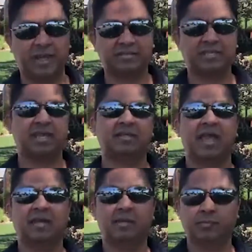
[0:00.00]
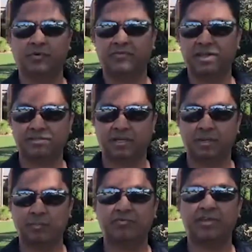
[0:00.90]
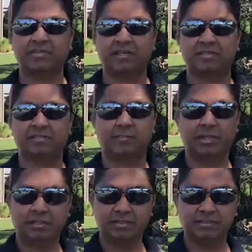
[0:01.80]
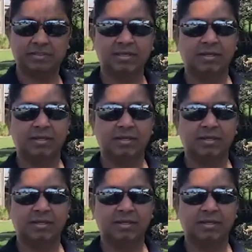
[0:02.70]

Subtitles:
asset and improved asset. Improved asset is the buildings.